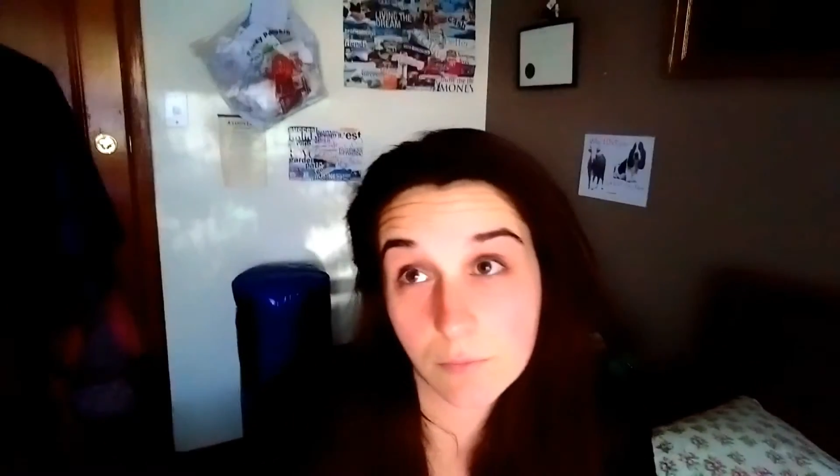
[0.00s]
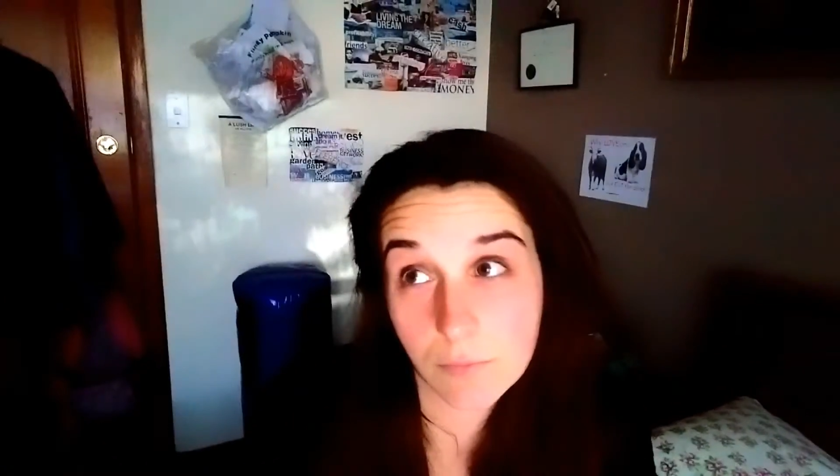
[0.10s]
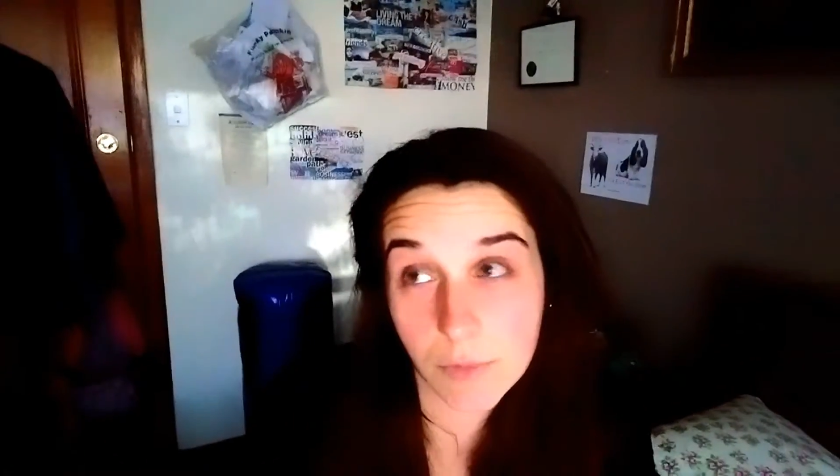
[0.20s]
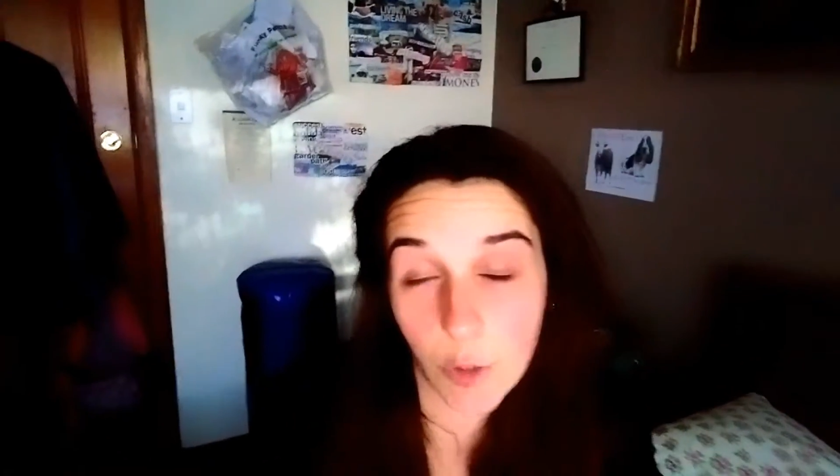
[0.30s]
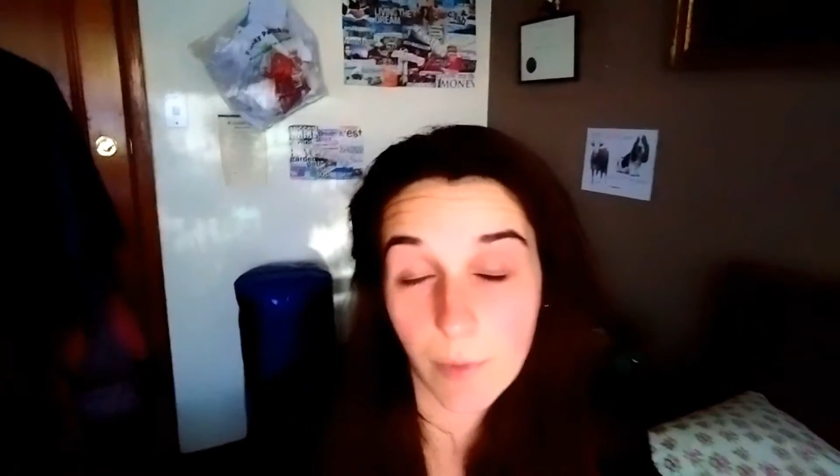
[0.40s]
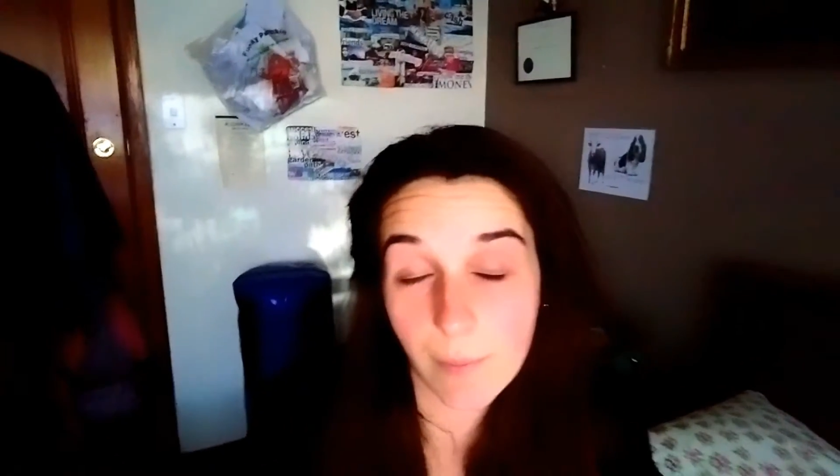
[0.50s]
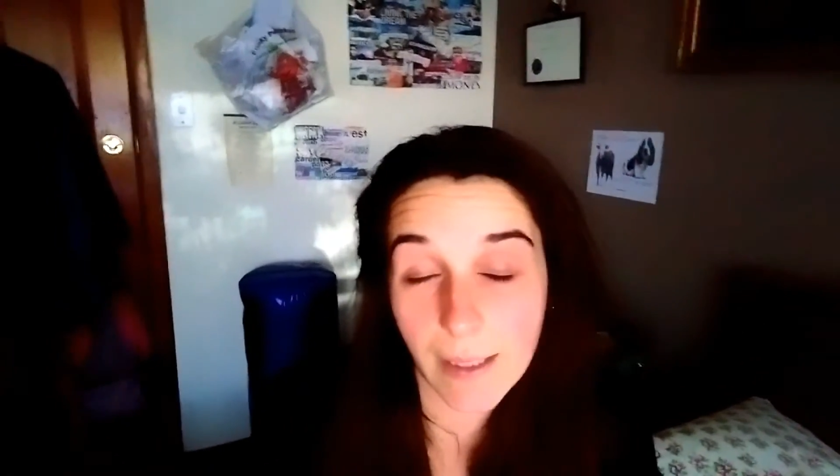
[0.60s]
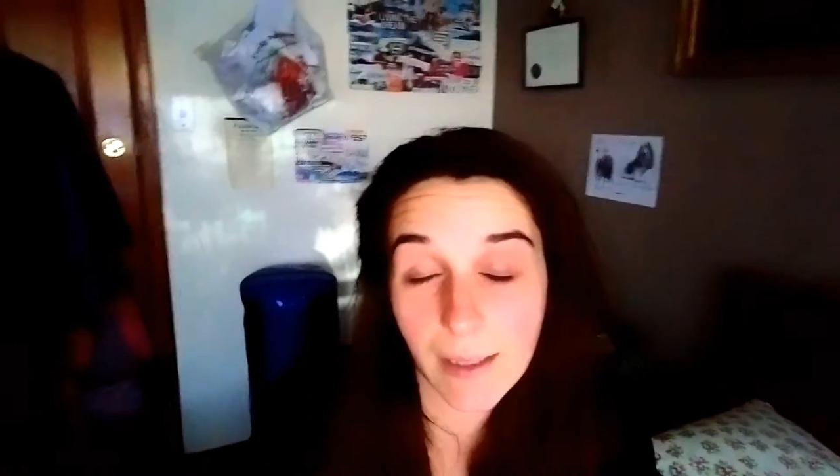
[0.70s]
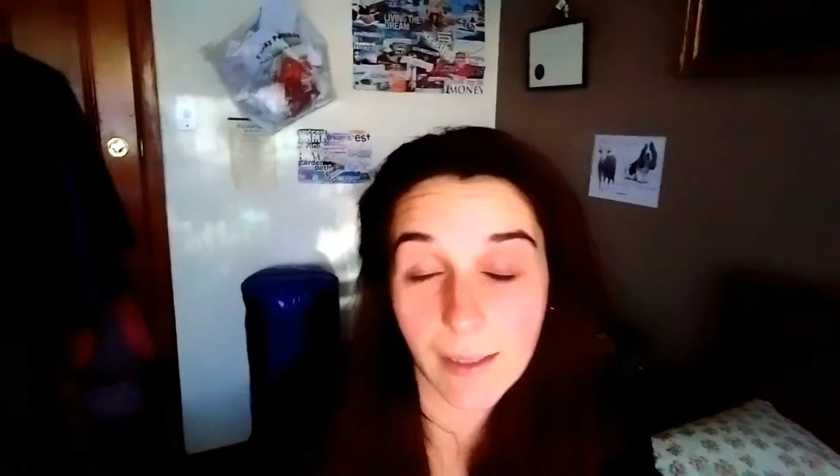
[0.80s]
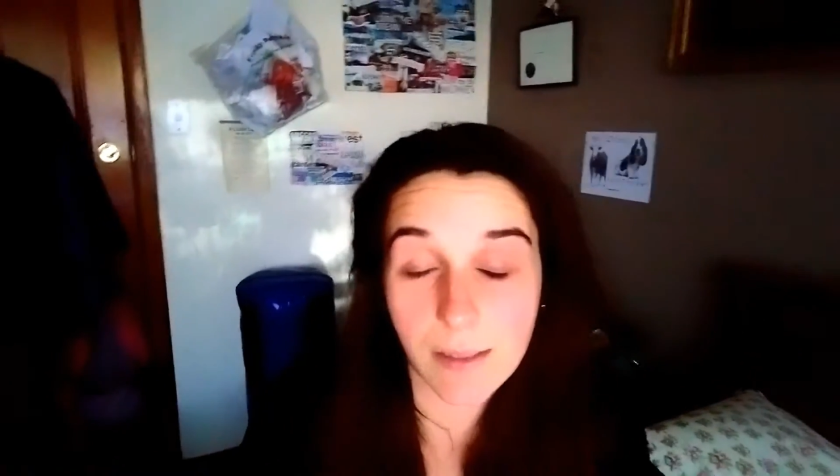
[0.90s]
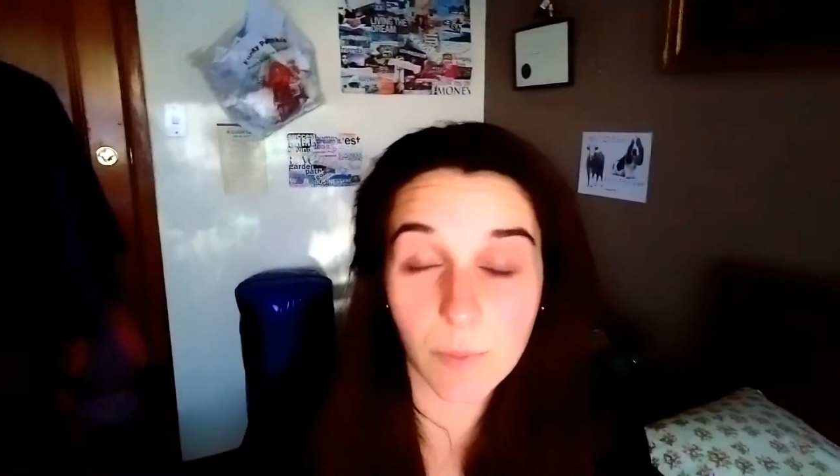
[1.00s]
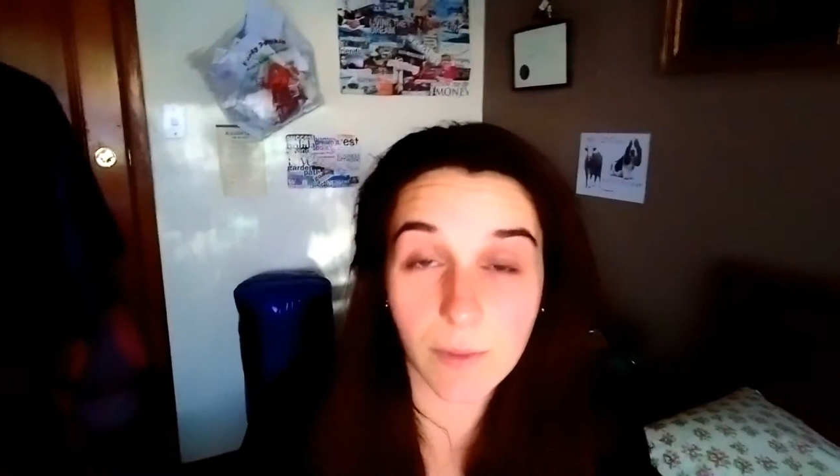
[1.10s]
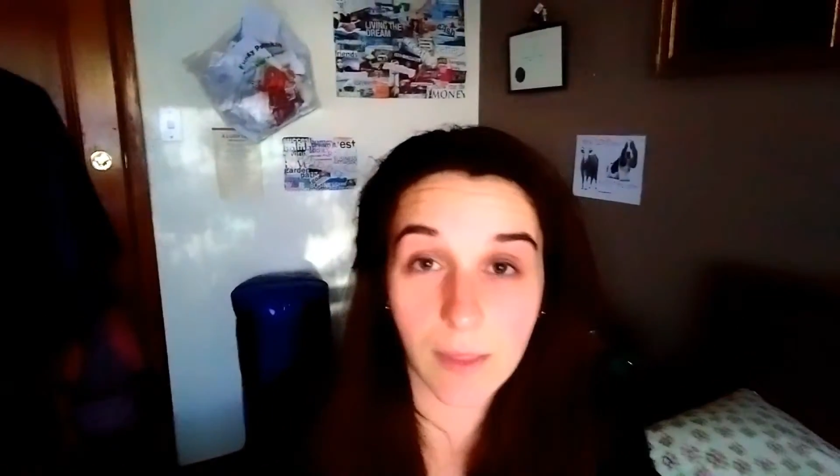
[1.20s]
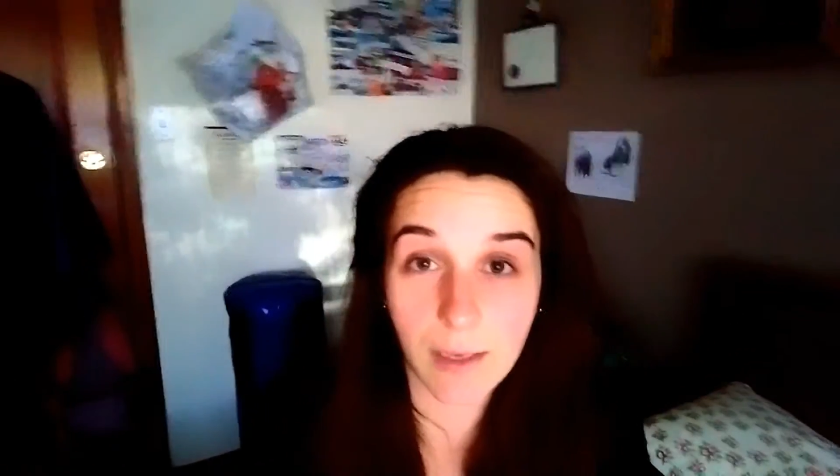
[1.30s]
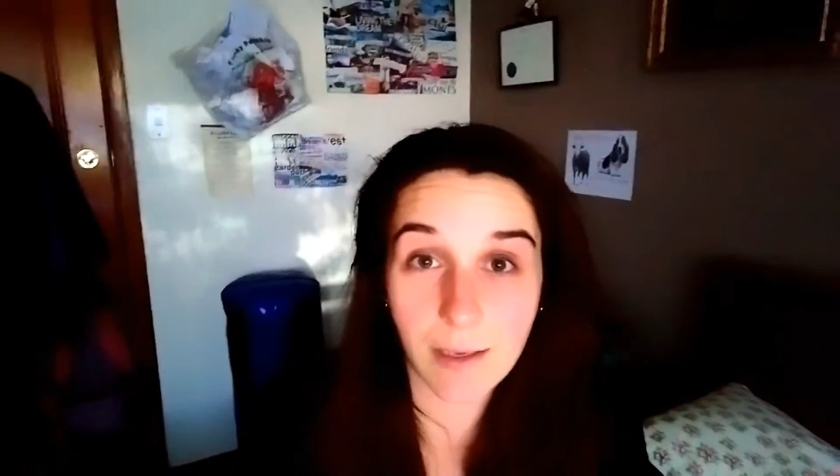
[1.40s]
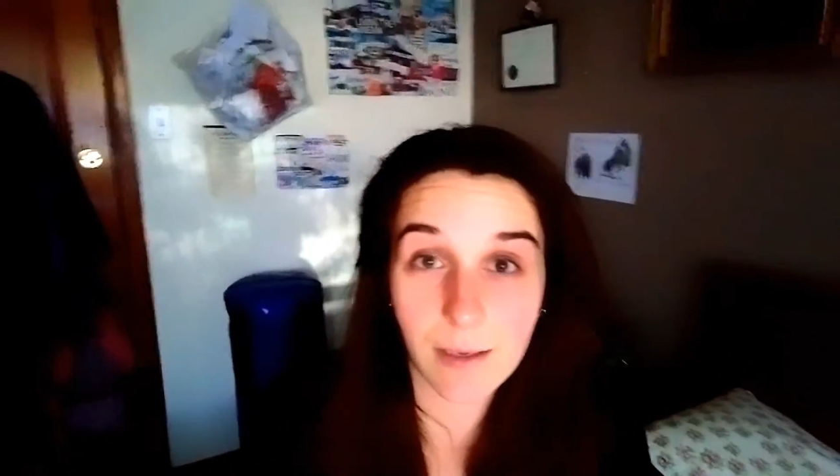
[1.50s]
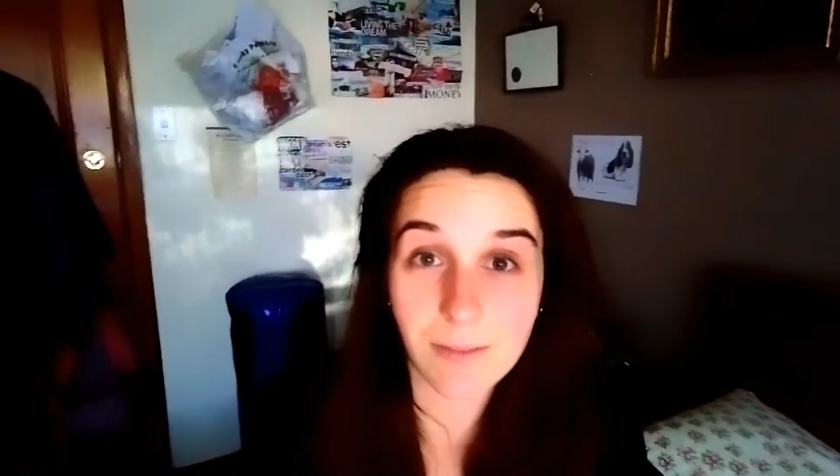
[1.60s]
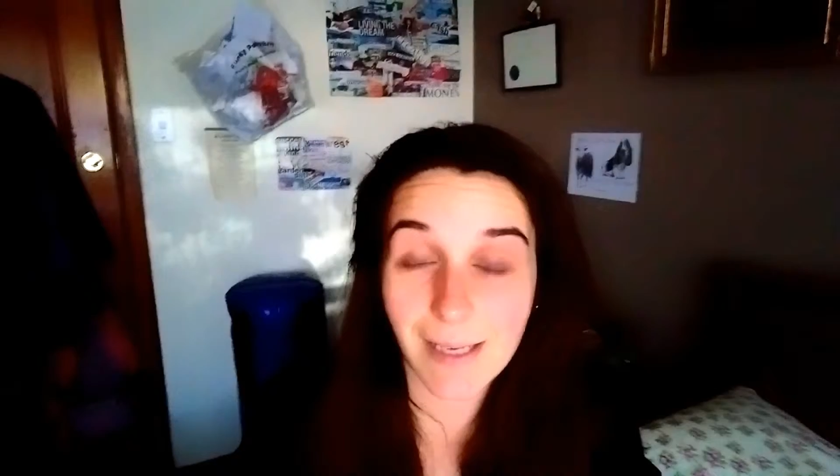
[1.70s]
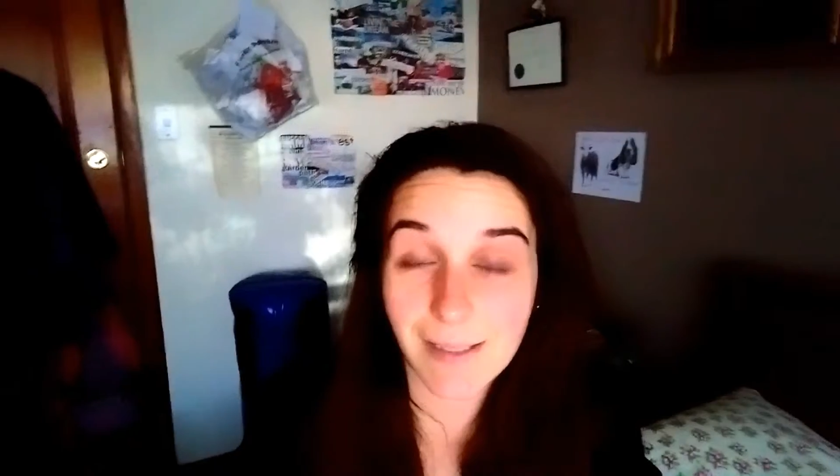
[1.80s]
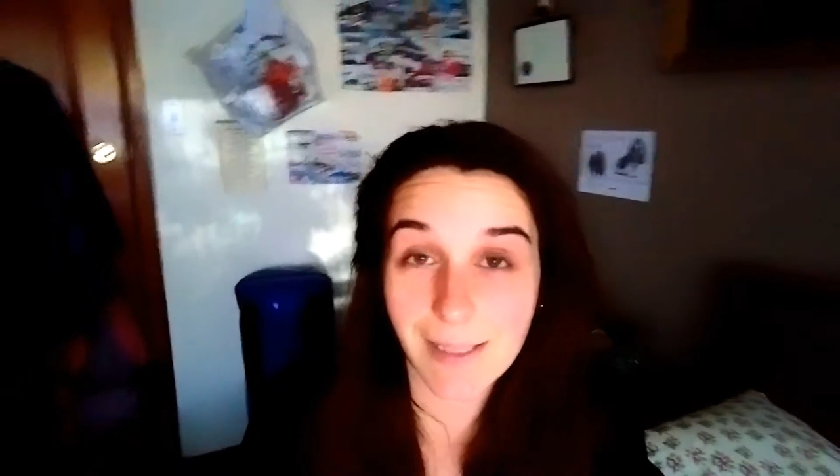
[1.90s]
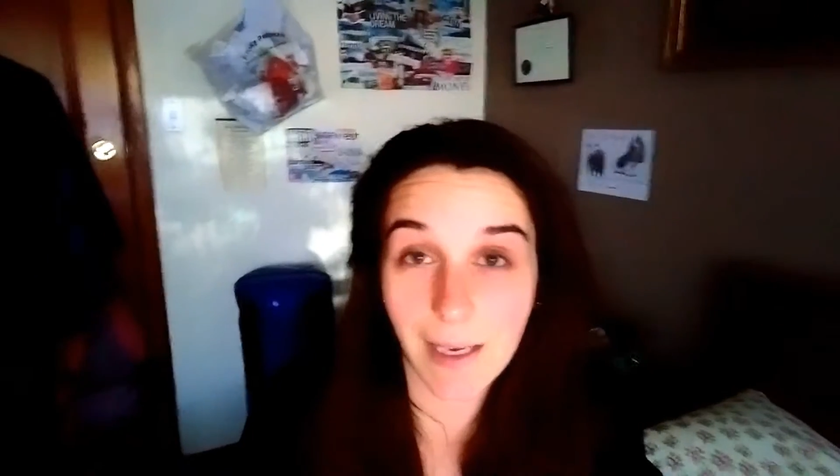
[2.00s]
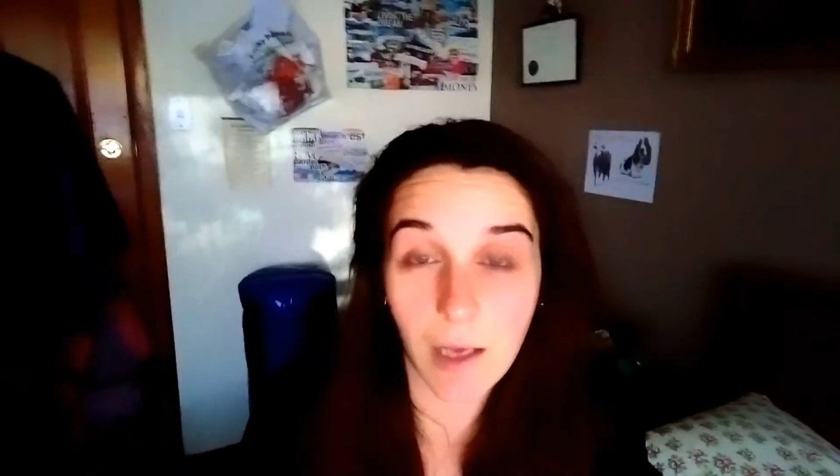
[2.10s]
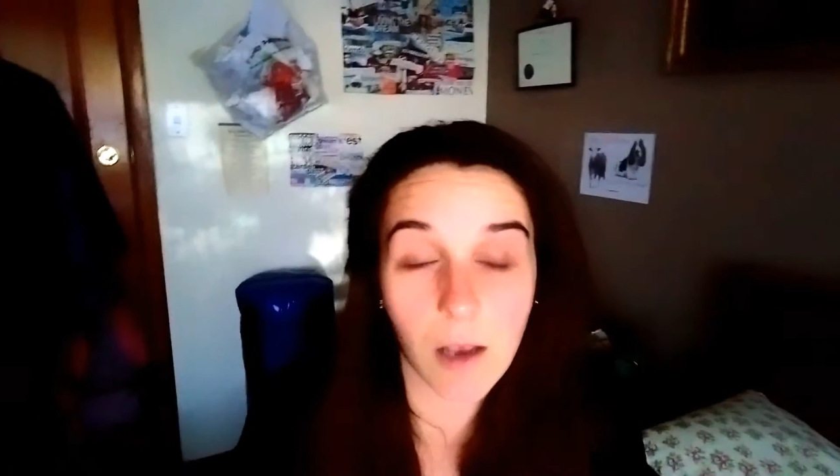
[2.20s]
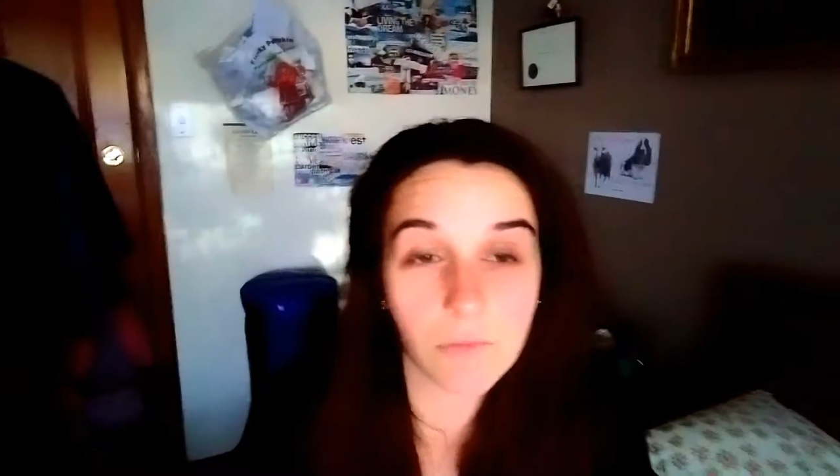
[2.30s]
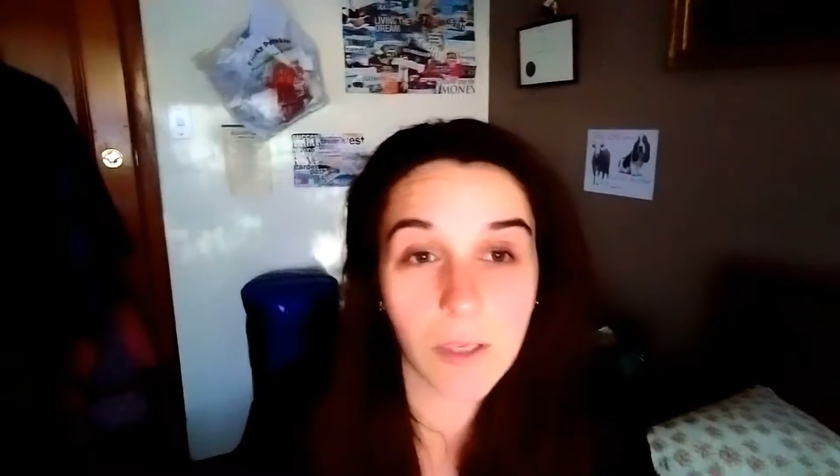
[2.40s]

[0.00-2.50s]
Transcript: human beings with their day to day life.